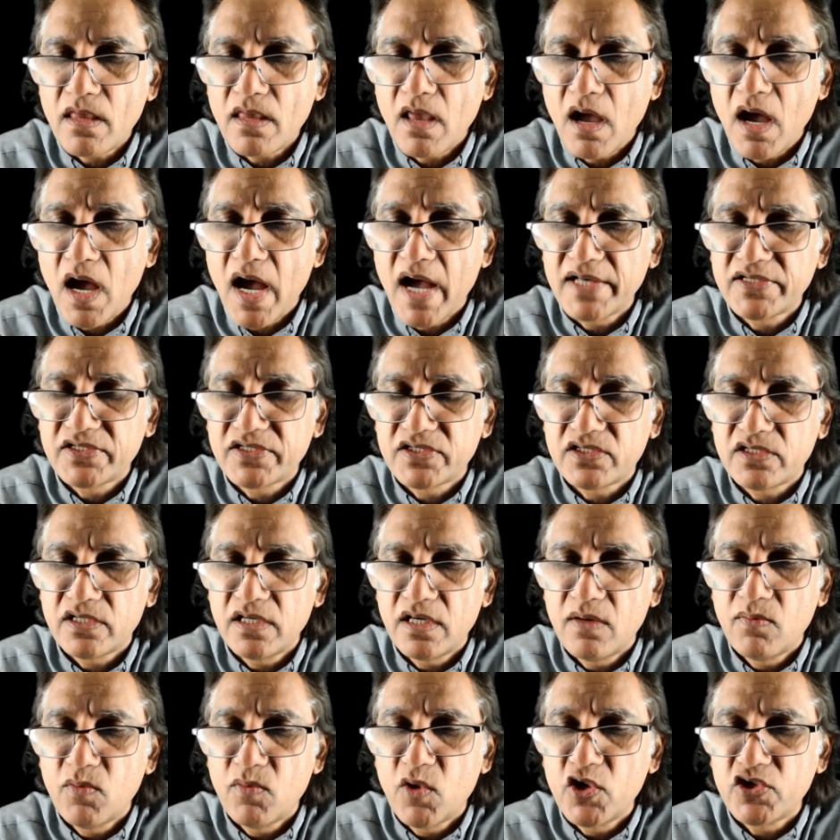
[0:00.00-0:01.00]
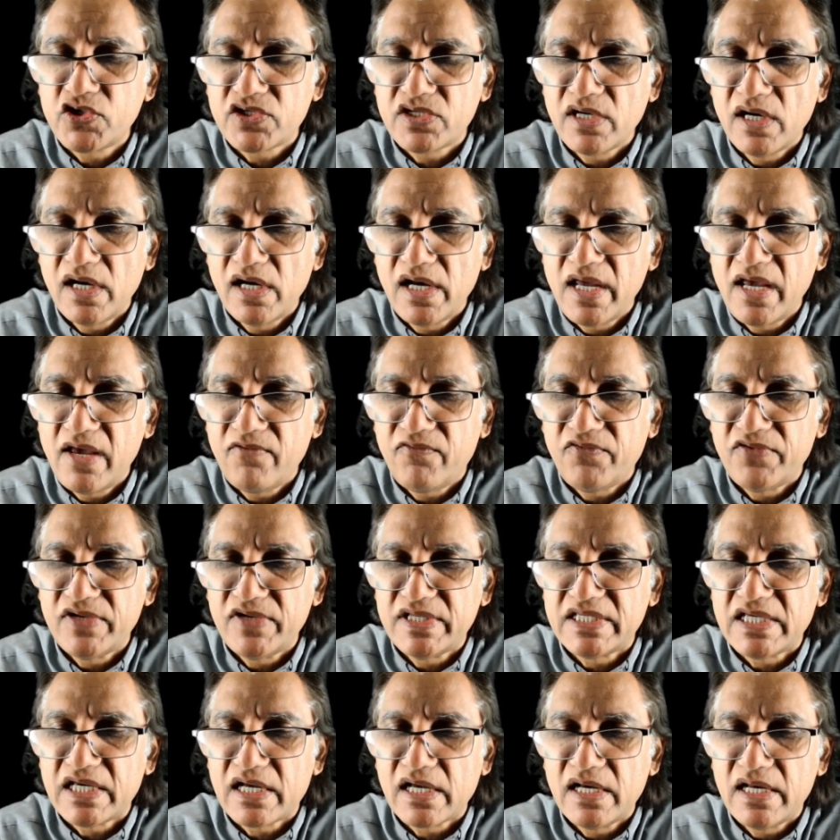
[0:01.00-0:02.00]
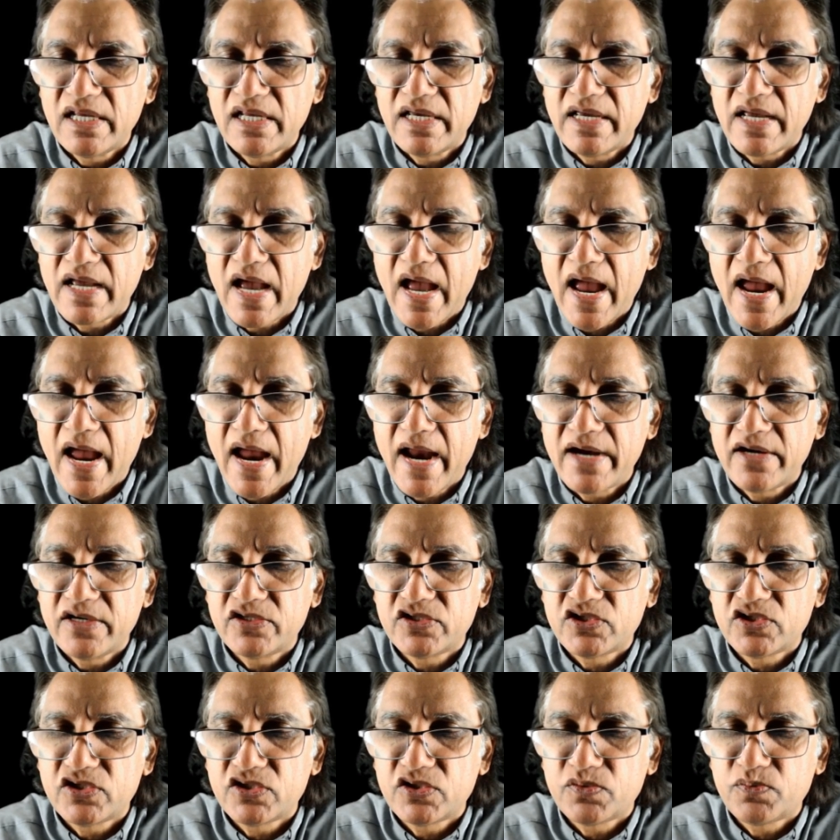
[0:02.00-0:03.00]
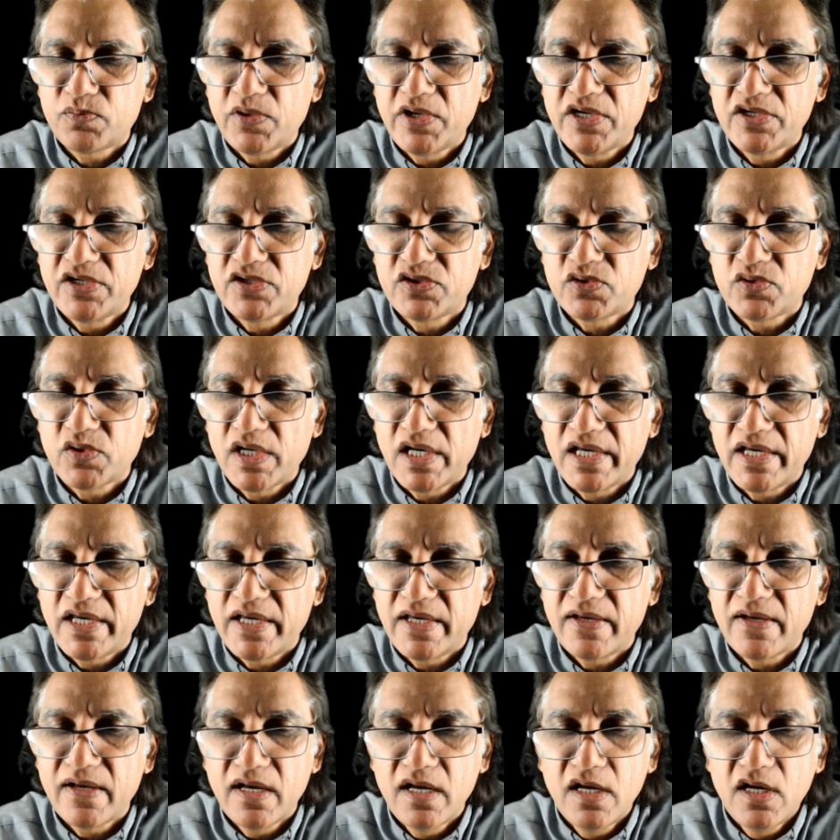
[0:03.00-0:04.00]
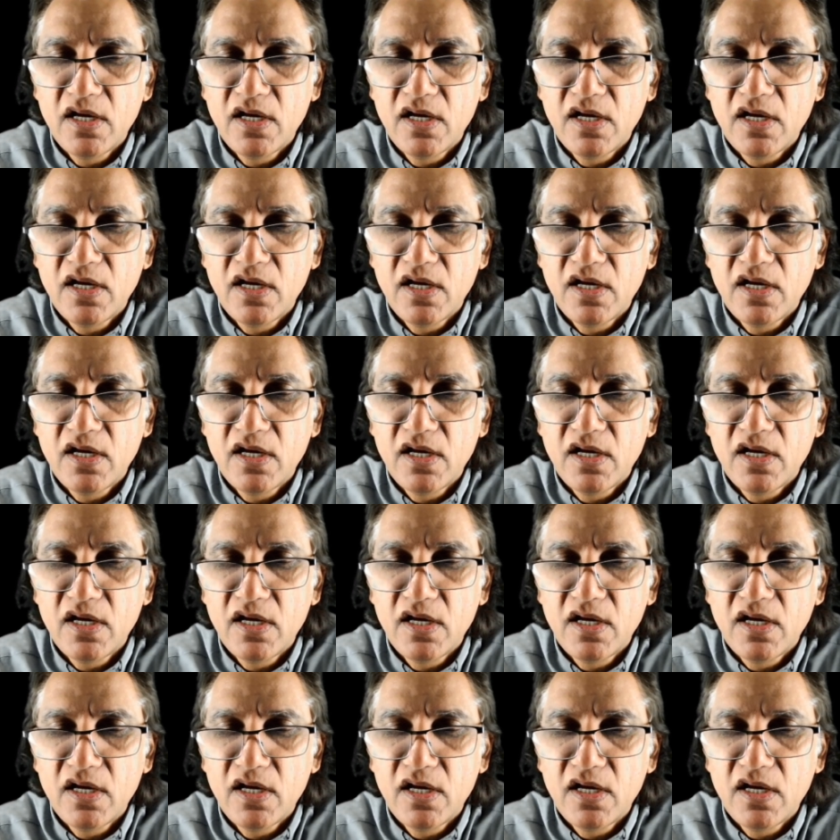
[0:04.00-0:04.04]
us emotionally, physically, and spiritually.